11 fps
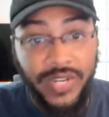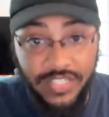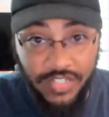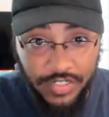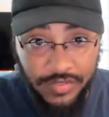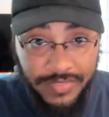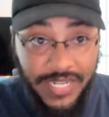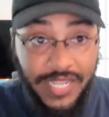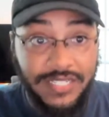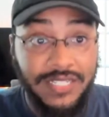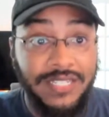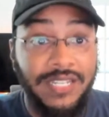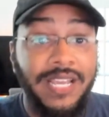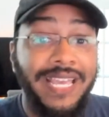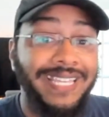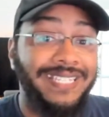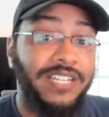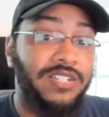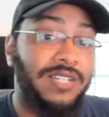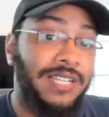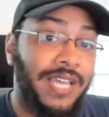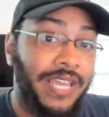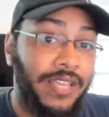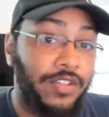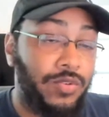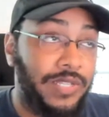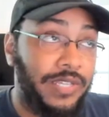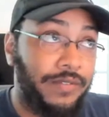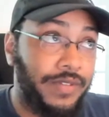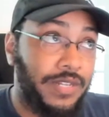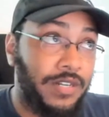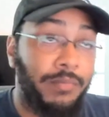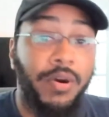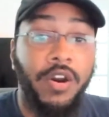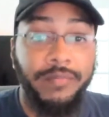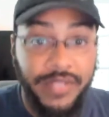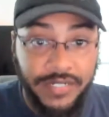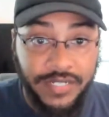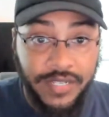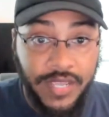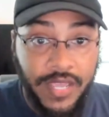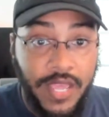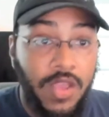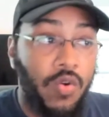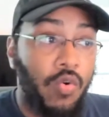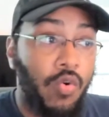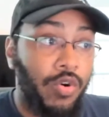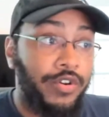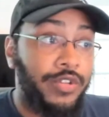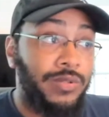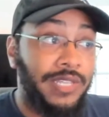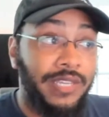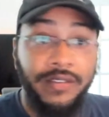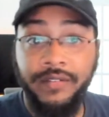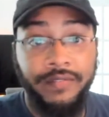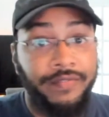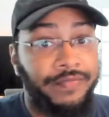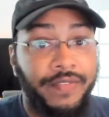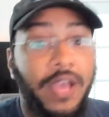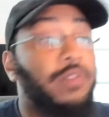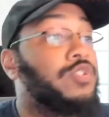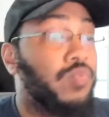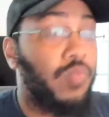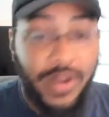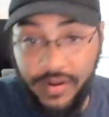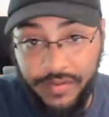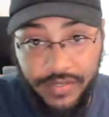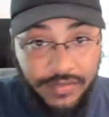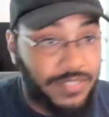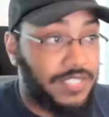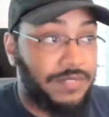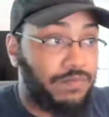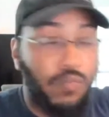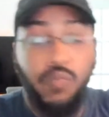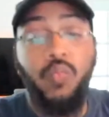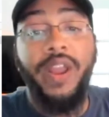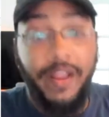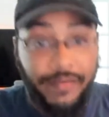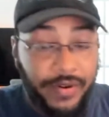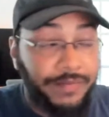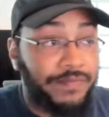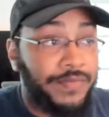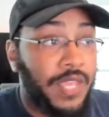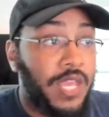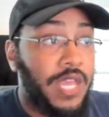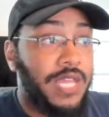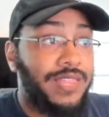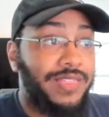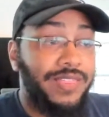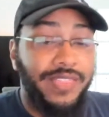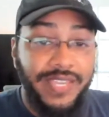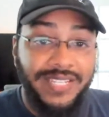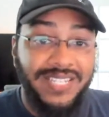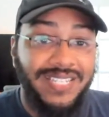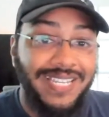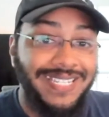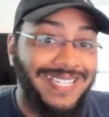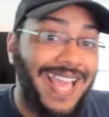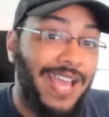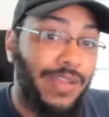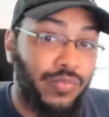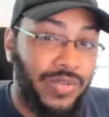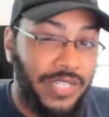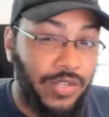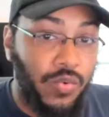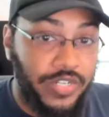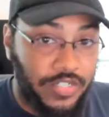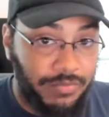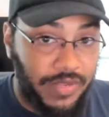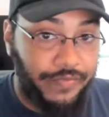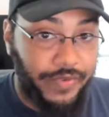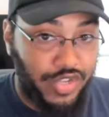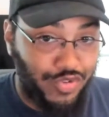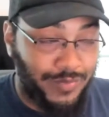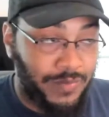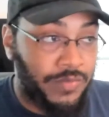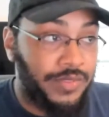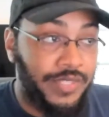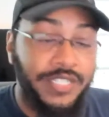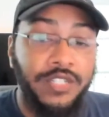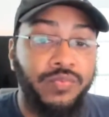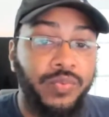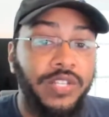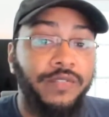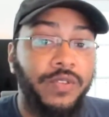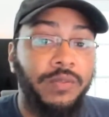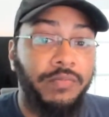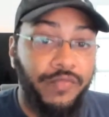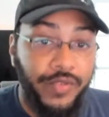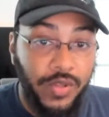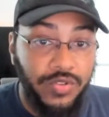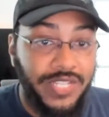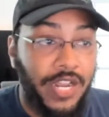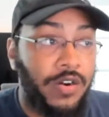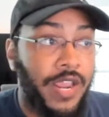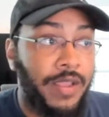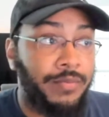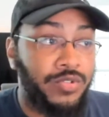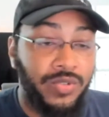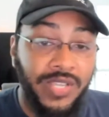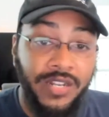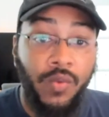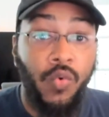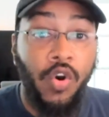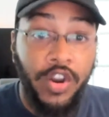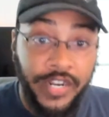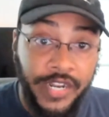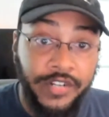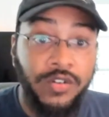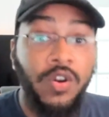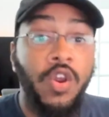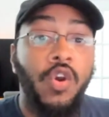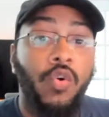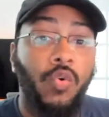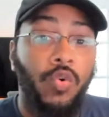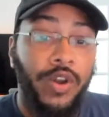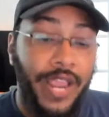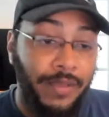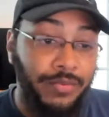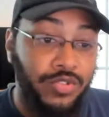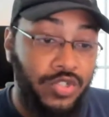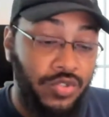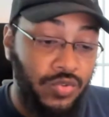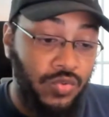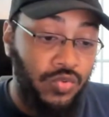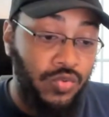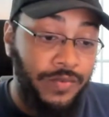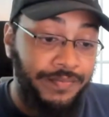circumstances, essentially like you live in an apartment or you live elsewhere, whatever, this is not really going to be for you. This is really for those that are able to get a wall connector or able to